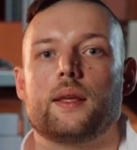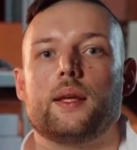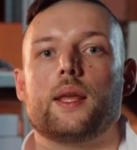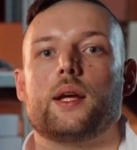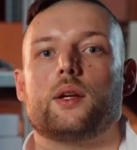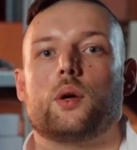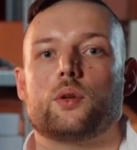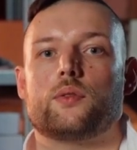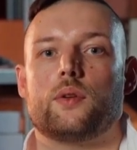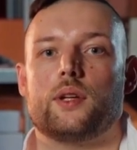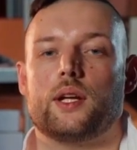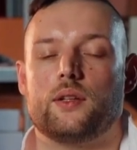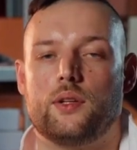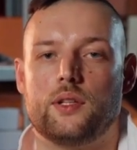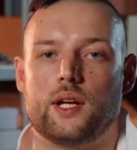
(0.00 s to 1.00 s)
And don't
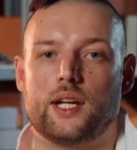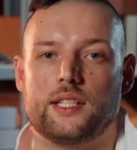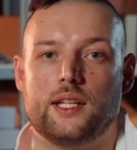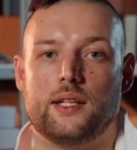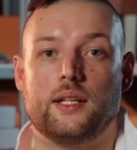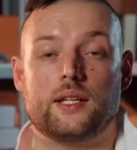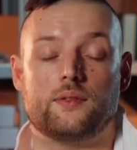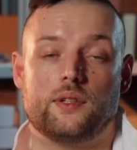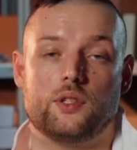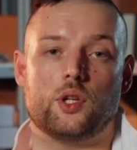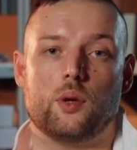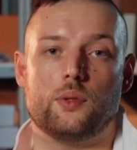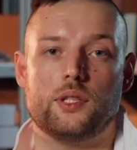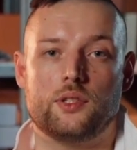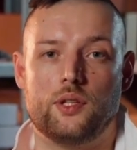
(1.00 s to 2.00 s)
forget to like and leave a
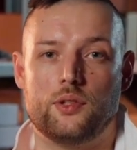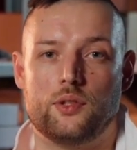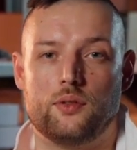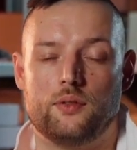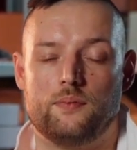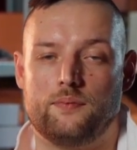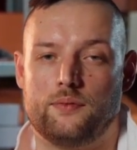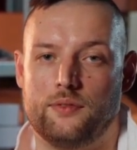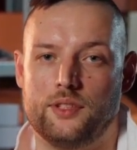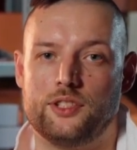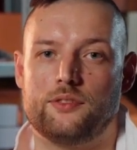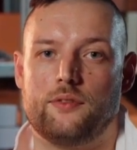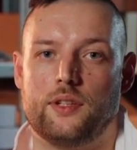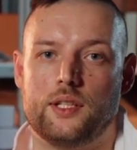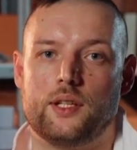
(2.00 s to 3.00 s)
comment under this
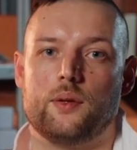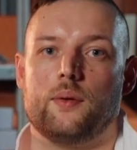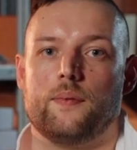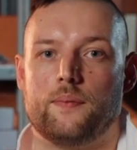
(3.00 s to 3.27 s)
video.